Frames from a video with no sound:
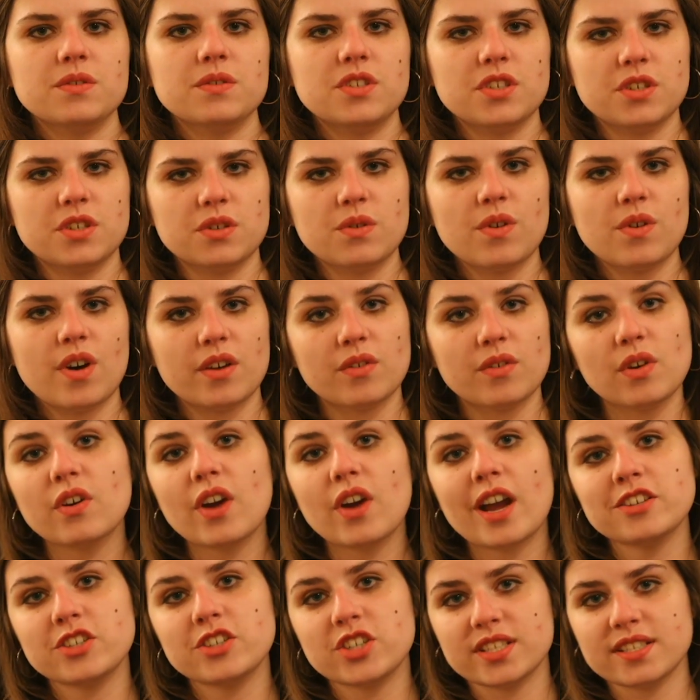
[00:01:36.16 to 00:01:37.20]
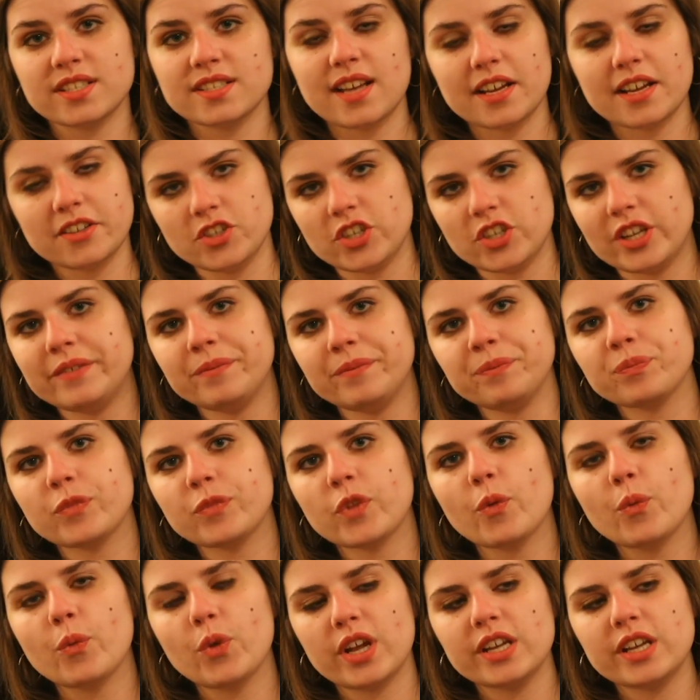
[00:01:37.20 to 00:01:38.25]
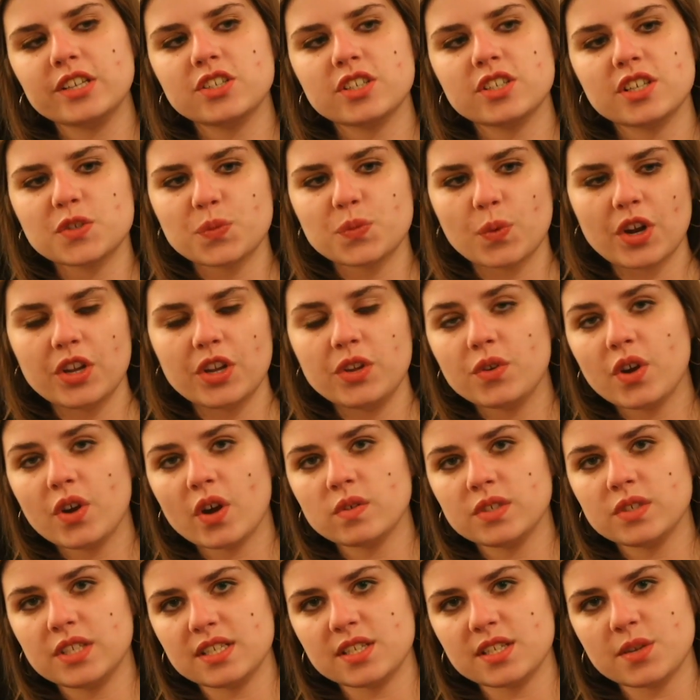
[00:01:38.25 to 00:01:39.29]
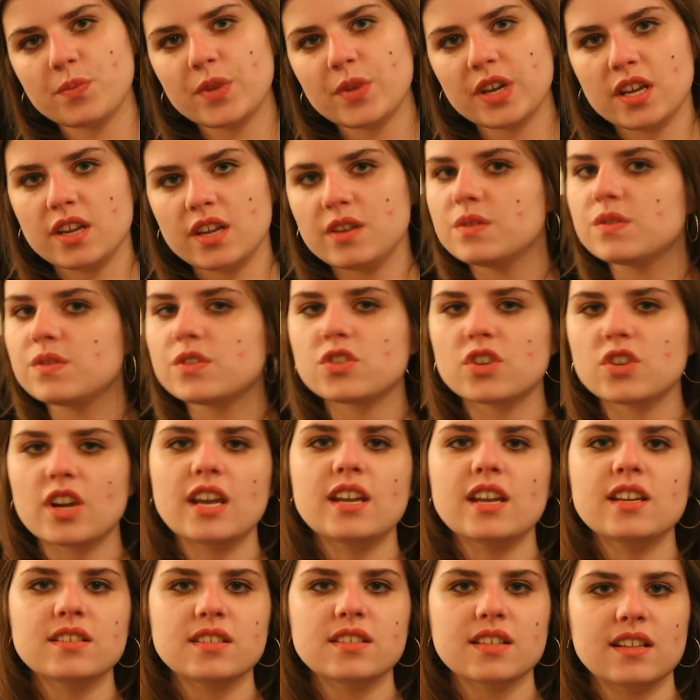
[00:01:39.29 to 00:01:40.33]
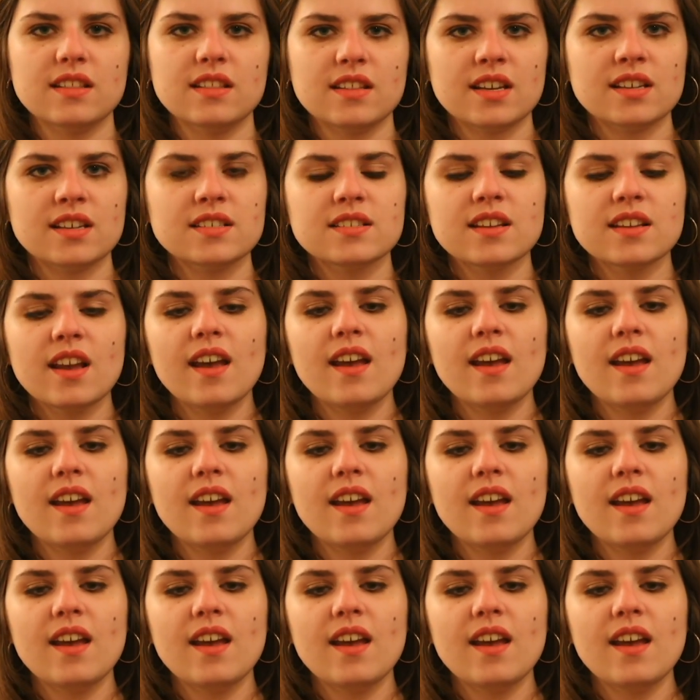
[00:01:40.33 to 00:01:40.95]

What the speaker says: do a regression session, which is where you go to somebody who's trained in this